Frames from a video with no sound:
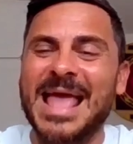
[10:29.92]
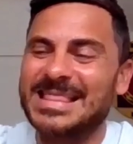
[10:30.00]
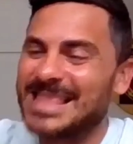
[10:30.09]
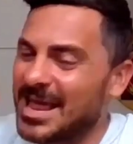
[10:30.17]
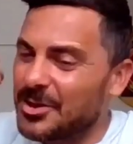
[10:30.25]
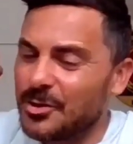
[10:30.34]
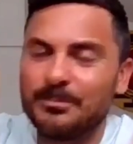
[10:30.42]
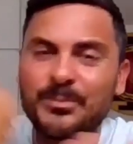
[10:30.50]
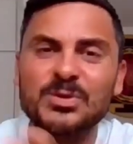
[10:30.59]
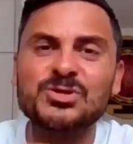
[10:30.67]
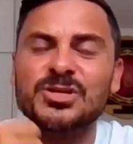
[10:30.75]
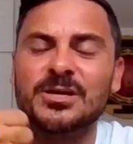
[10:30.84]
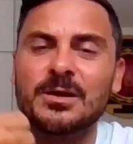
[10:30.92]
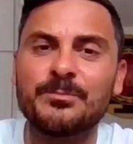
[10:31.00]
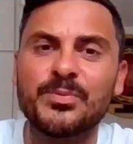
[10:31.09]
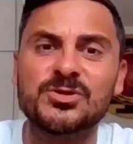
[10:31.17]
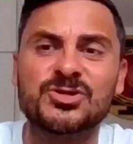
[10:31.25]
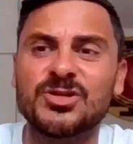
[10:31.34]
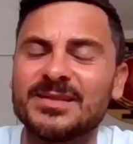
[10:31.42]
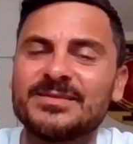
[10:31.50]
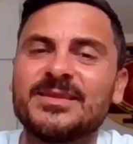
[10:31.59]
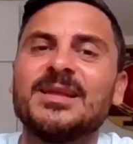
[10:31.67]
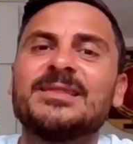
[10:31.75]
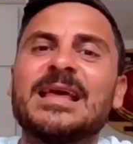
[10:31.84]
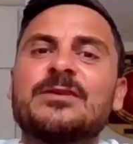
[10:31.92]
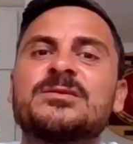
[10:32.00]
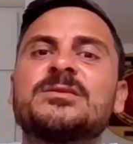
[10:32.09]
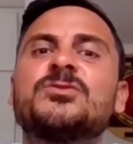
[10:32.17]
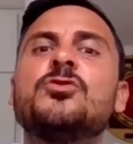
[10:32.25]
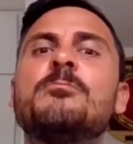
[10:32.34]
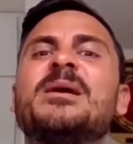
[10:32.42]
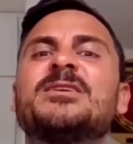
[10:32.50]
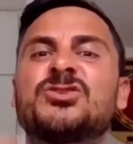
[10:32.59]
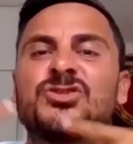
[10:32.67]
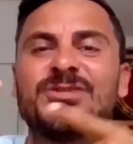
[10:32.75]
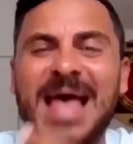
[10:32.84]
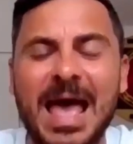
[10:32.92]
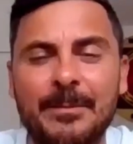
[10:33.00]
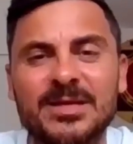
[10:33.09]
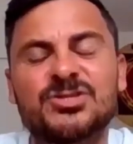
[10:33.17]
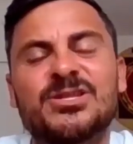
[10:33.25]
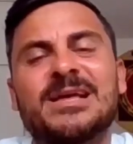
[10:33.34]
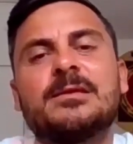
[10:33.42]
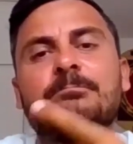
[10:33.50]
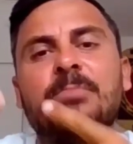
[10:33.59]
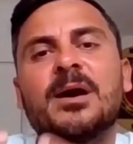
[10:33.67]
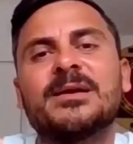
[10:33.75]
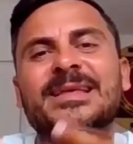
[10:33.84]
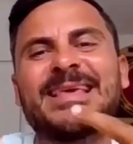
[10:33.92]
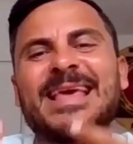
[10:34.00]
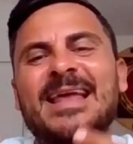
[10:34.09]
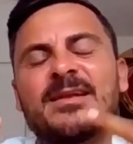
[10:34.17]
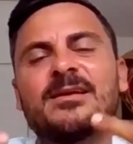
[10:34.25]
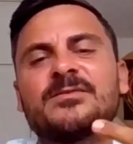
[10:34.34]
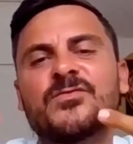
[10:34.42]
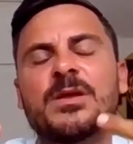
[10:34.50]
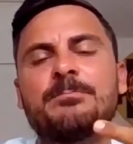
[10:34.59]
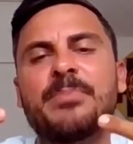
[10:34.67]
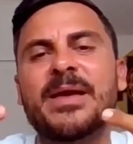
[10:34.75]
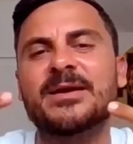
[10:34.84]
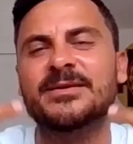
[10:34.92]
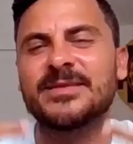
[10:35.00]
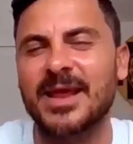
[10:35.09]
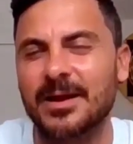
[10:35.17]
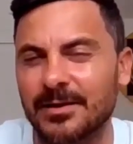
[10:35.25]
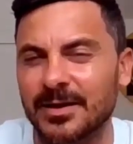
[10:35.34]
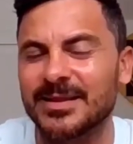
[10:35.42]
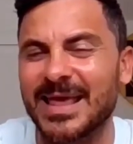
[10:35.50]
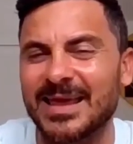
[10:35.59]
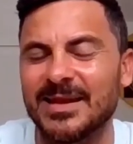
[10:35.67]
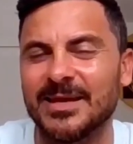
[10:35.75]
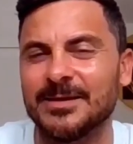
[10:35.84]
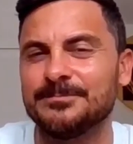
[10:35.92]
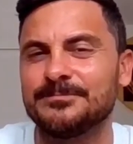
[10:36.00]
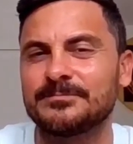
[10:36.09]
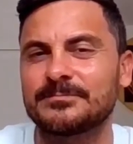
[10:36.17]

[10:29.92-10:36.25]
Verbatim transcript: and then you push and push until there's too much damage that the body cannot repair there daily.